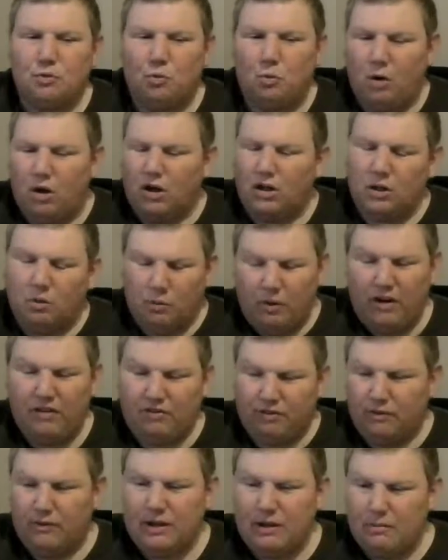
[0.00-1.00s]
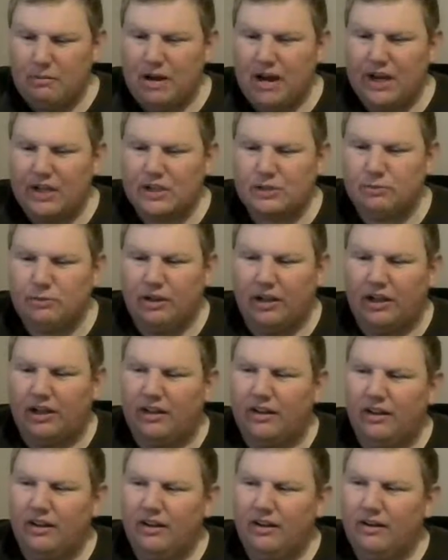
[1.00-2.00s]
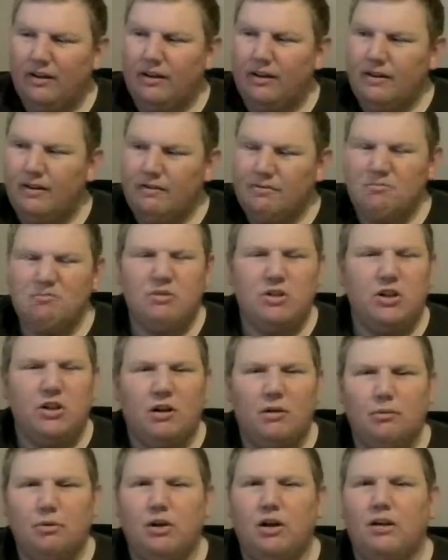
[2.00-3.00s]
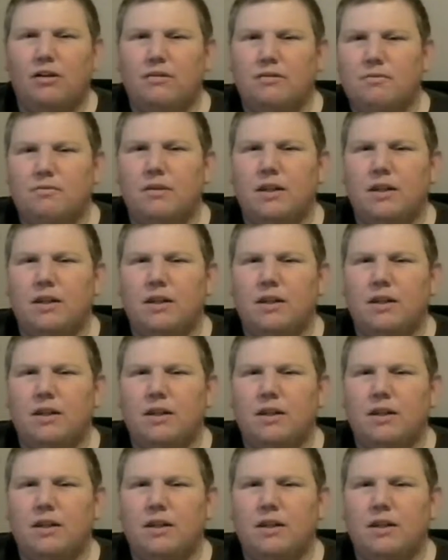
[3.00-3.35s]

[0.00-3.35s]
walk away from that match and be like, you know, I'm good.